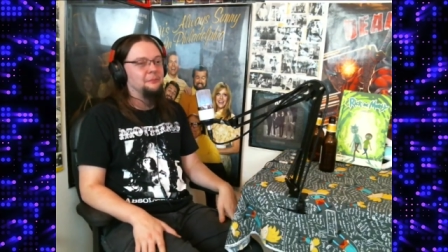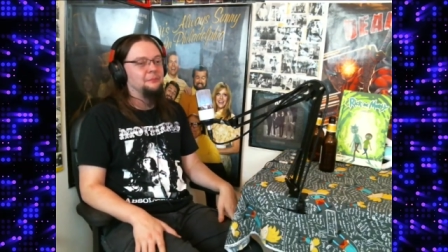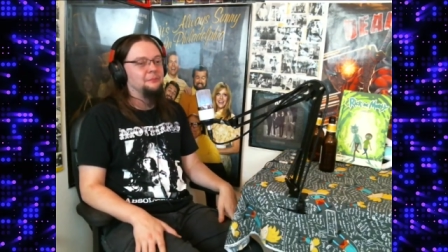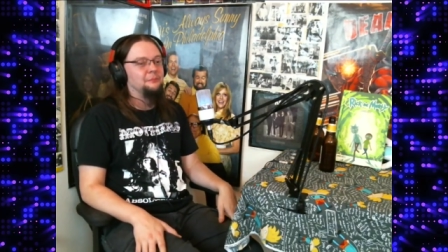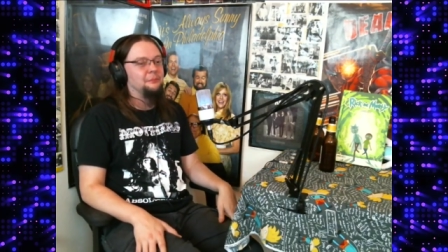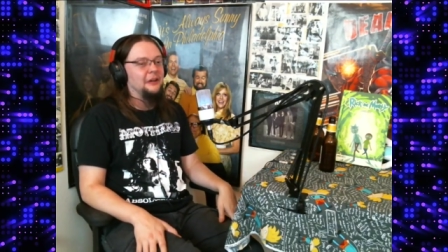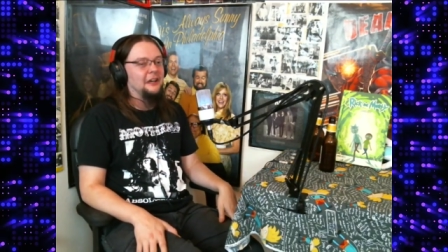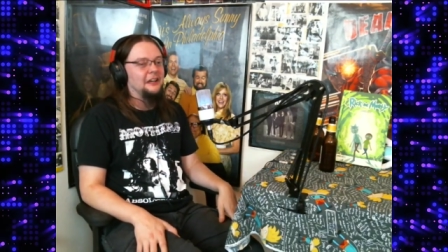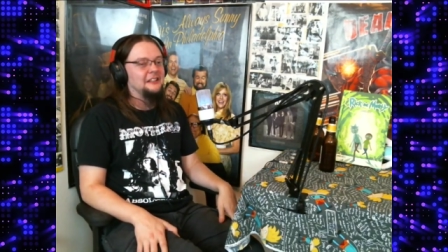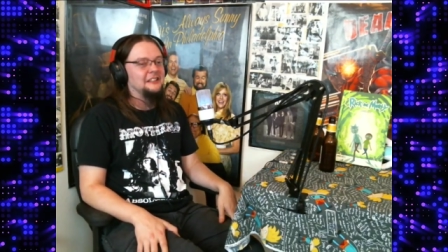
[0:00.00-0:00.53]

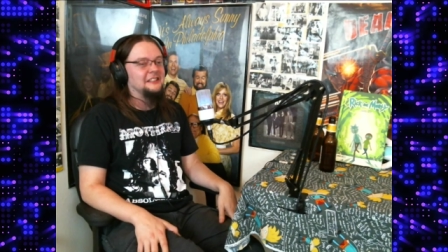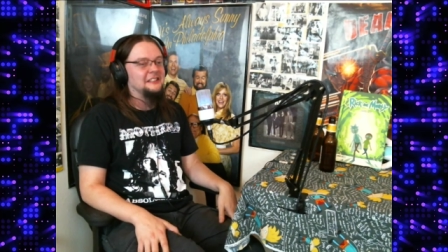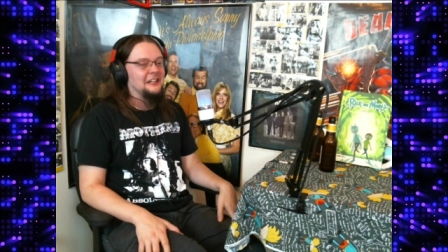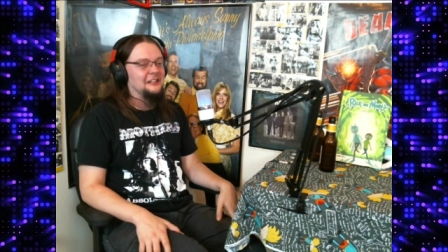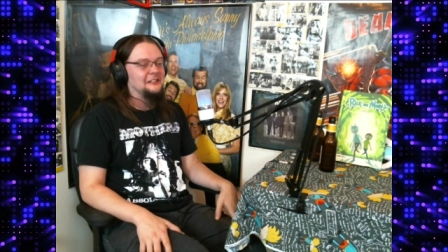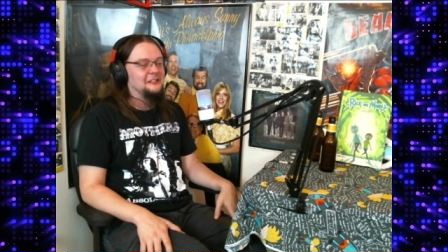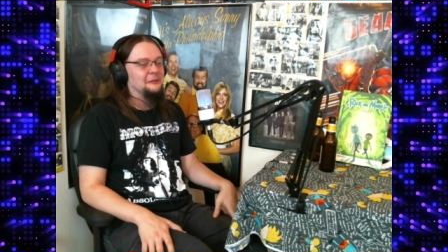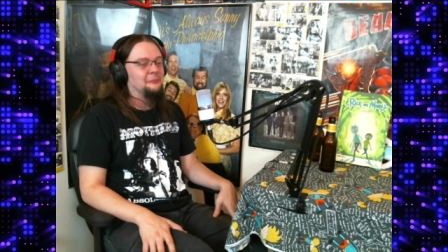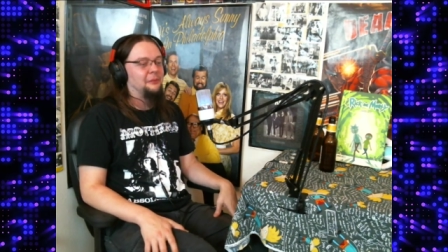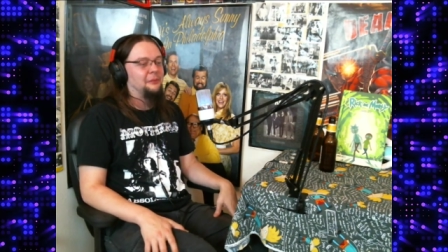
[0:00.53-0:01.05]
picked
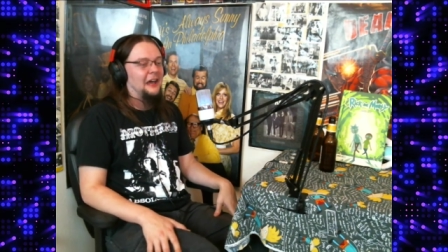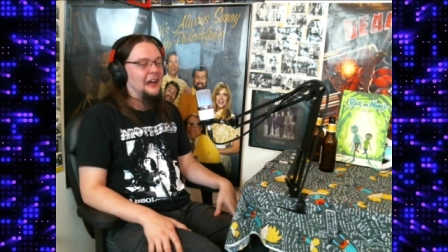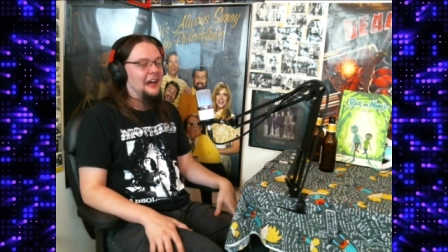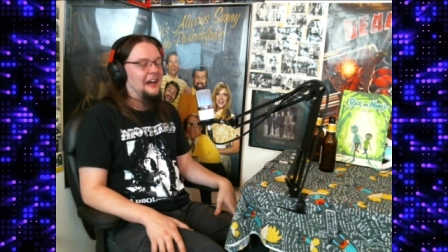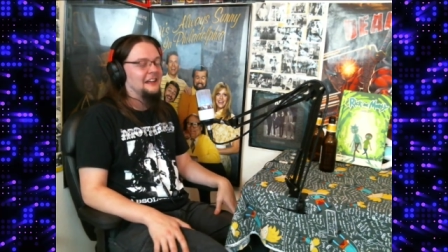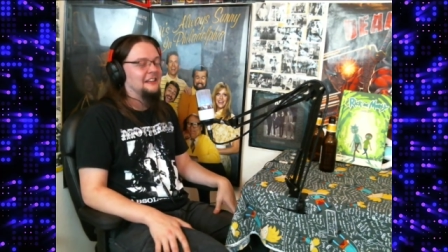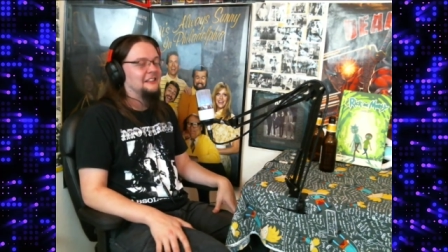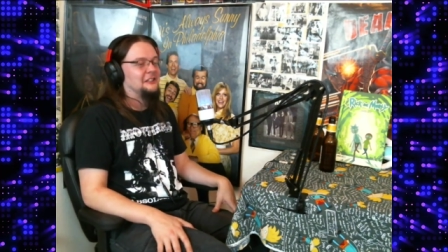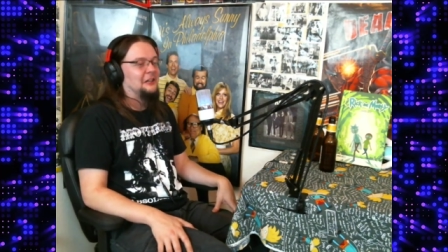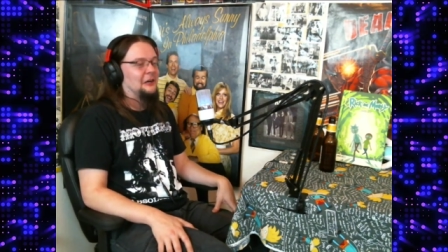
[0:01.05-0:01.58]
such a
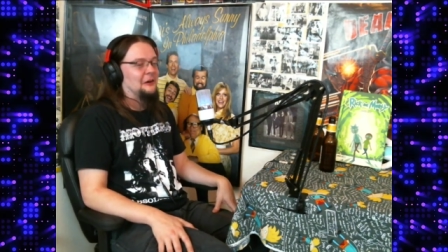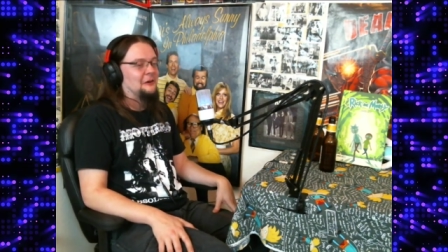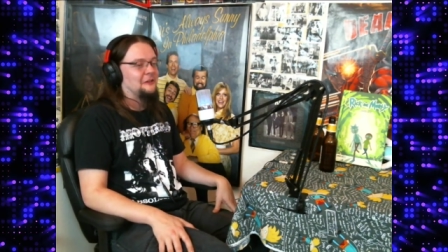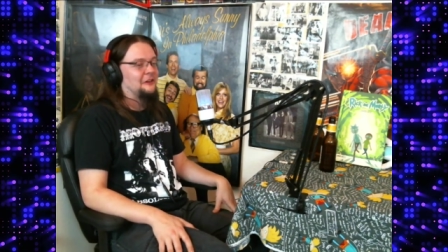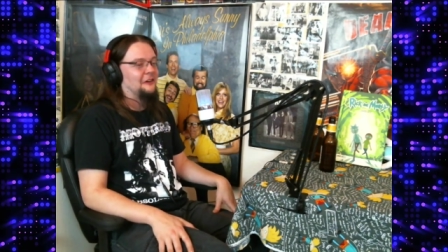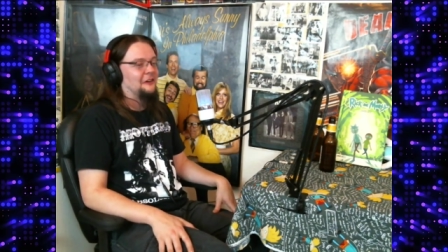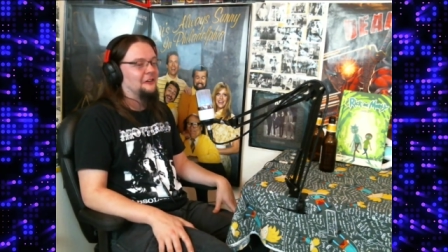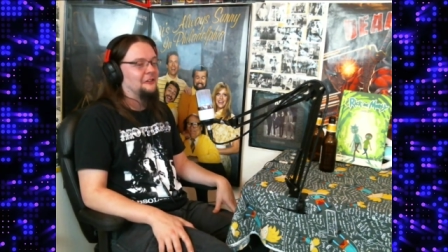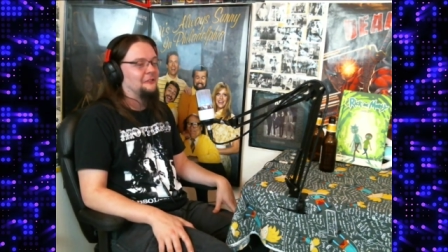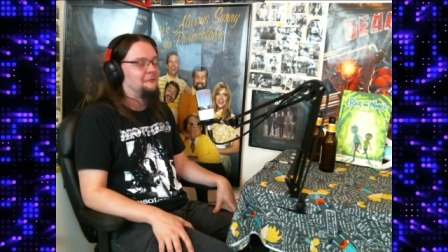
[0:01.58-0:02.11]
bad
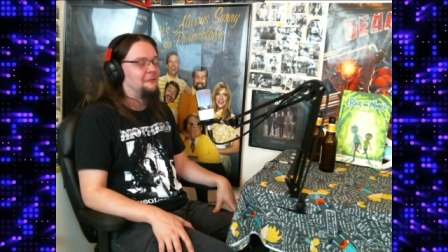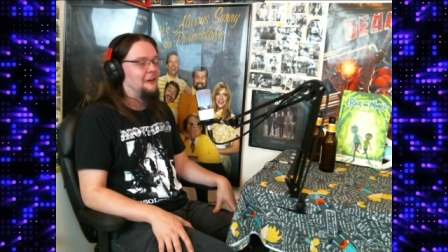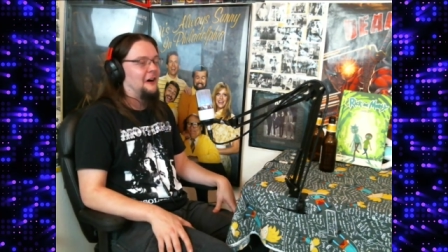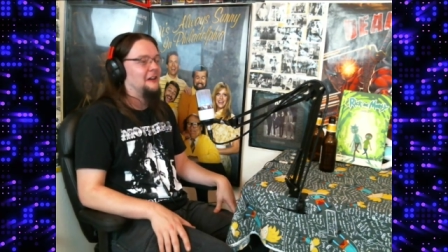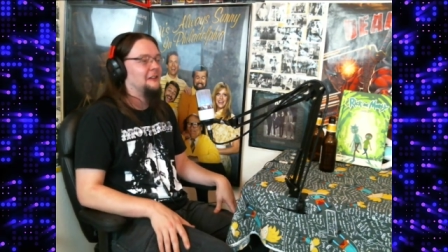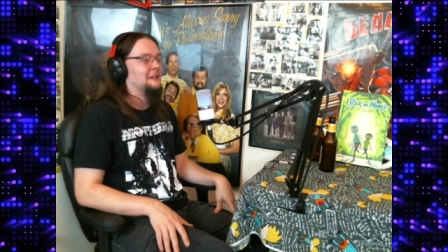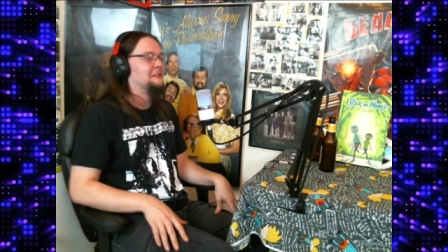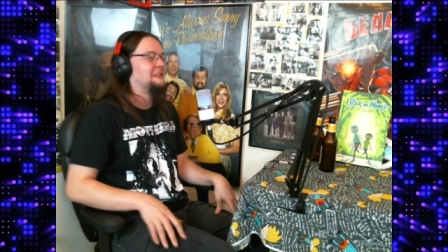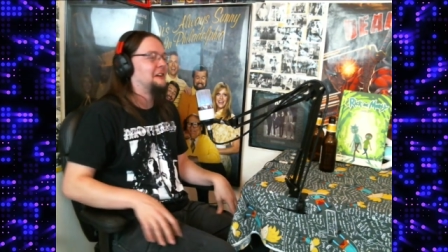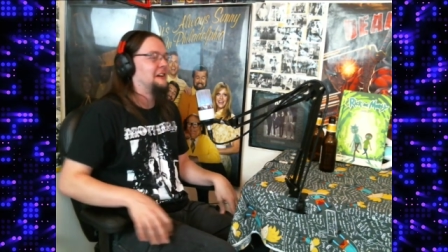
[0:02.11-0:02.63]
Joker to
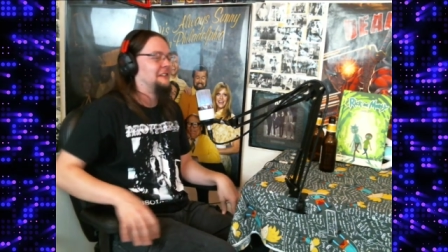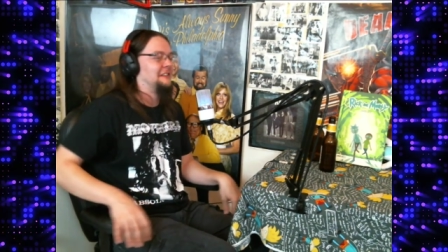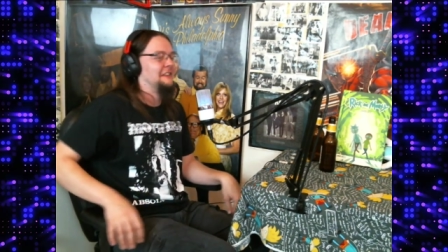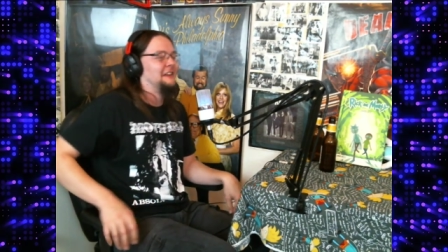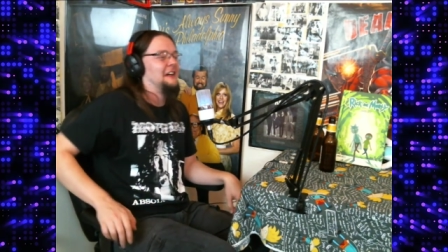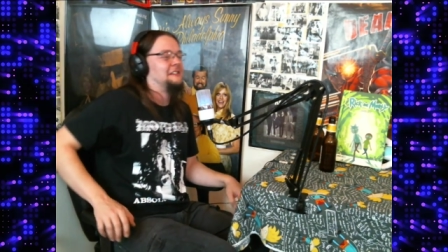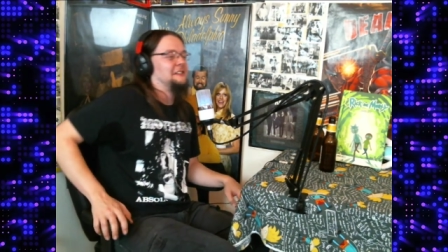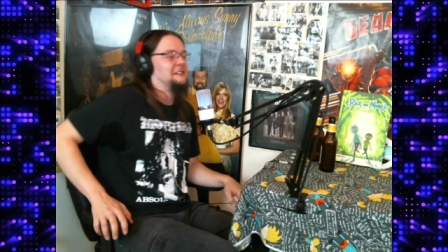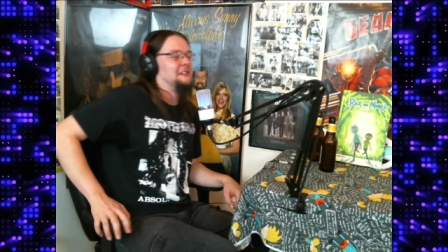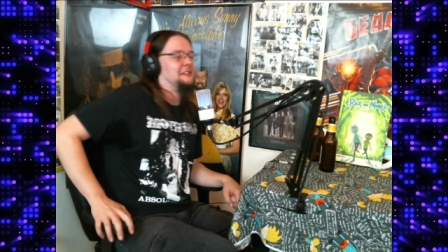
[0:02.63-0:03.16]
follow Heath
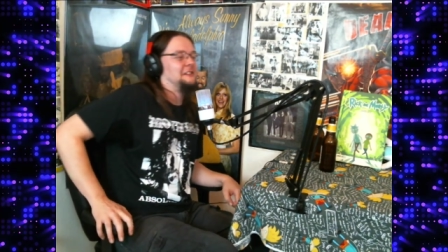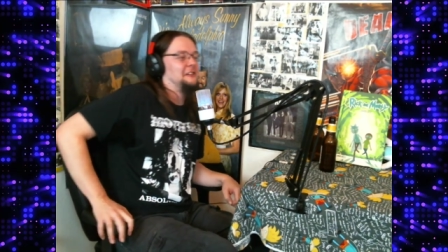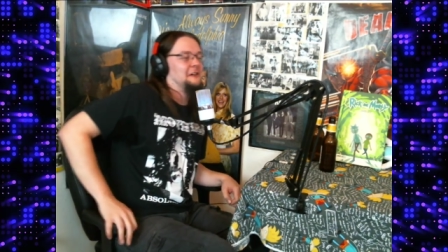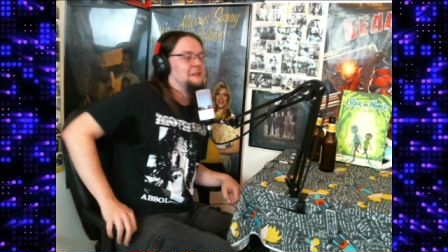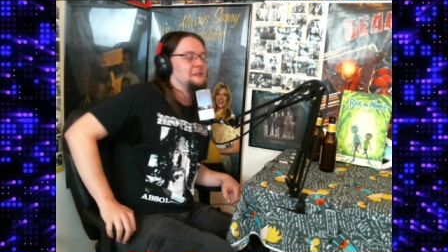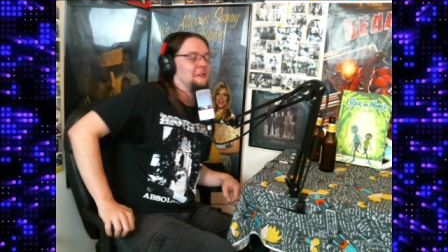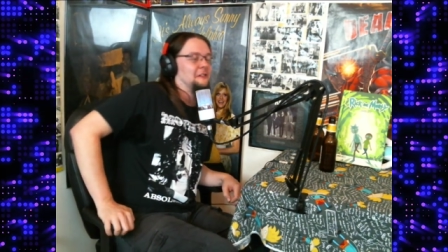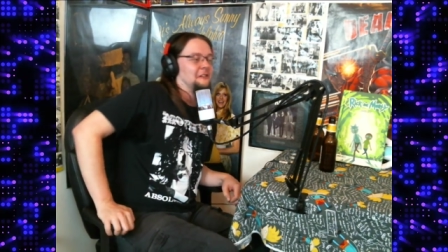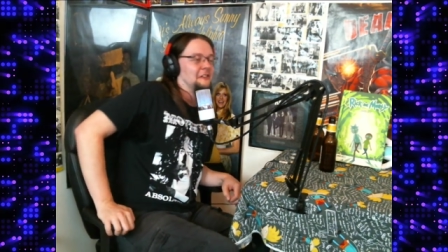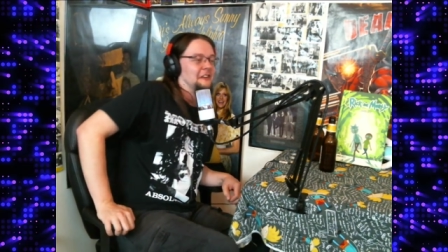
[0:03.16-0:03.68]
Ledger's
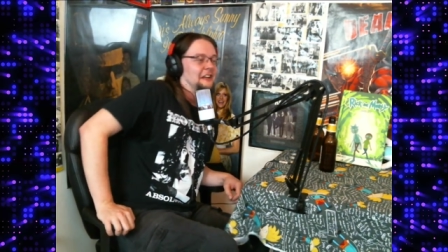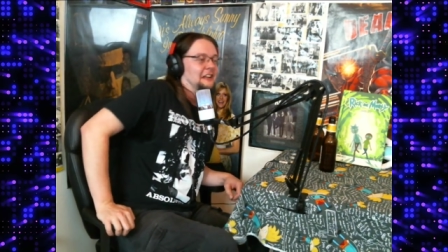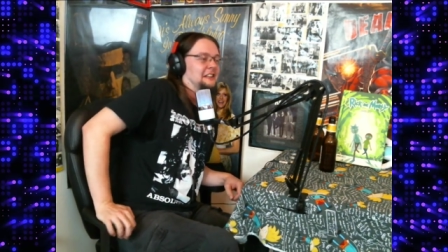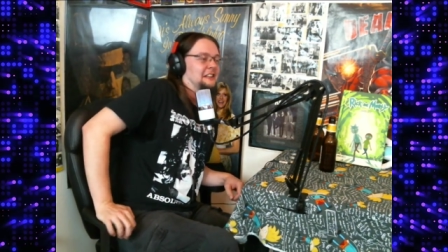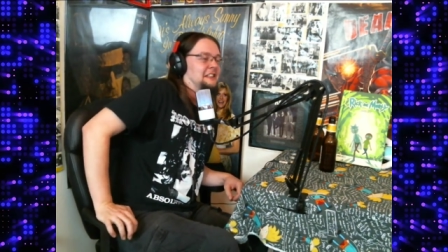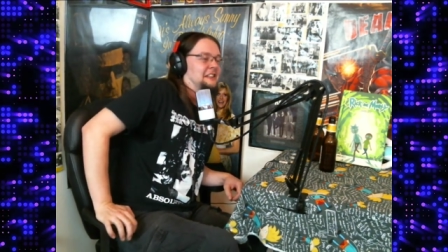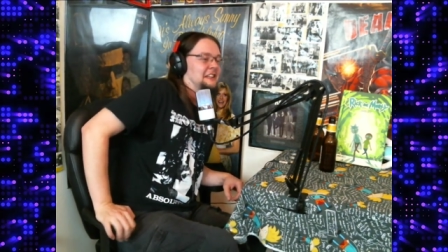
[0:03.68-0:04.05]
Joker that it's